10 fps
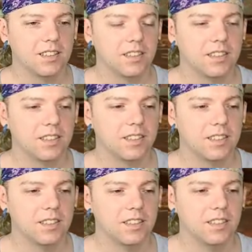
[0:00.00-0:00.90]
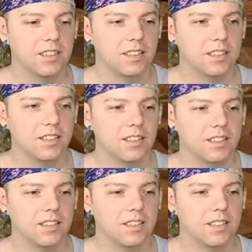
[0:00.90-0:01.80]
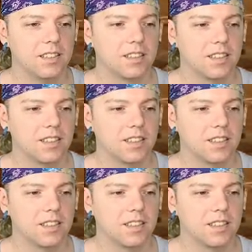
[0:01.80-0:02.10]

No words are spoken by the person on screen.